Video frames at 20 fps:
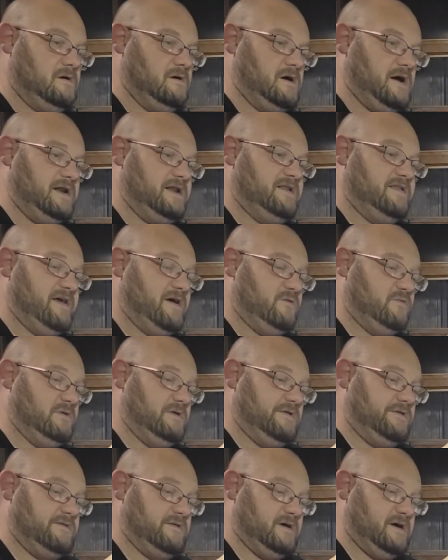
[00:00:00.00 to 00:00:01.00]
I did that
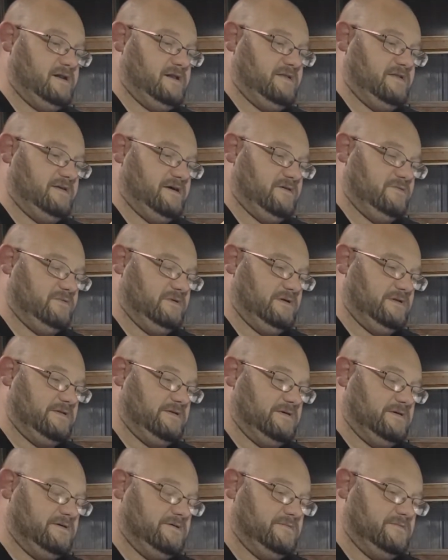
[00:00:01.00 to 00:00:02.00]
with
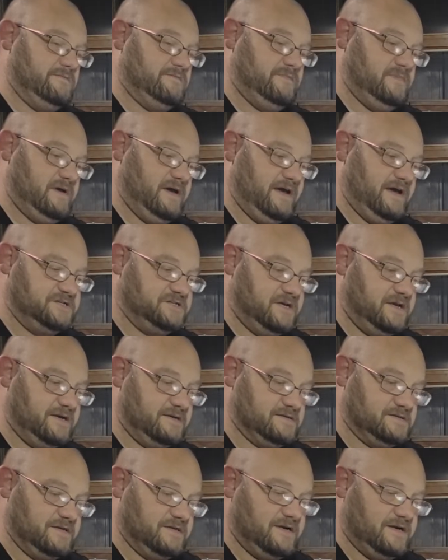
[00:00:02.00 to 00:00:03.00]
AJ
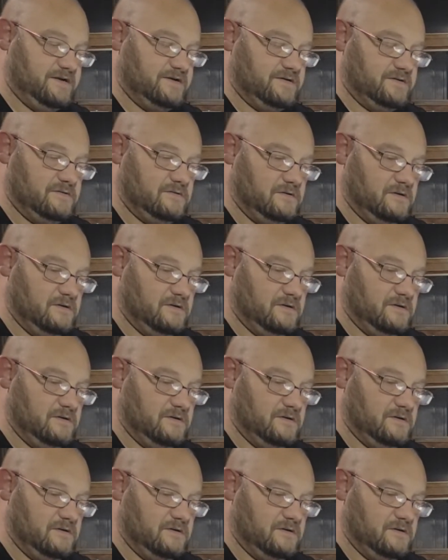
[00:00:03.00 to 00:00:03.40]
Kazana